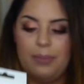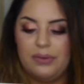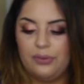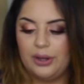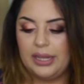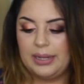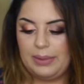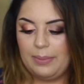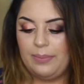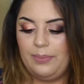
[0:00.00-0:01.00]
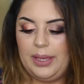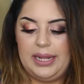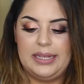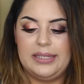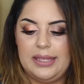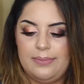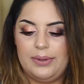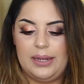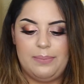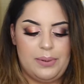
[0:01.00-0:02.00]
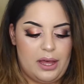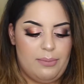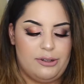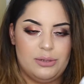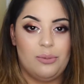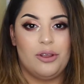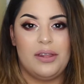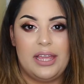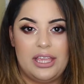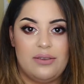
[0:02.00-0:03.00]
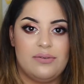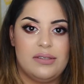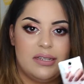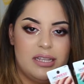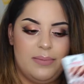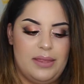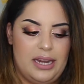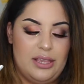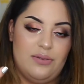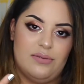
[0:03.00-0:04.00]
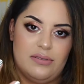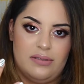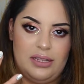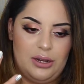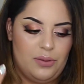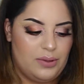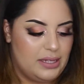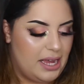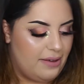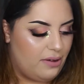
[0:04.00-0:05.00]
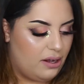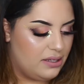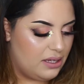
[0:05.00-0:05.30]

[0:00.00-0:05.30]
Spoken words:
before getting into them, but I bought a bunch more than I used some, and then I used, you know, the ones that I have on.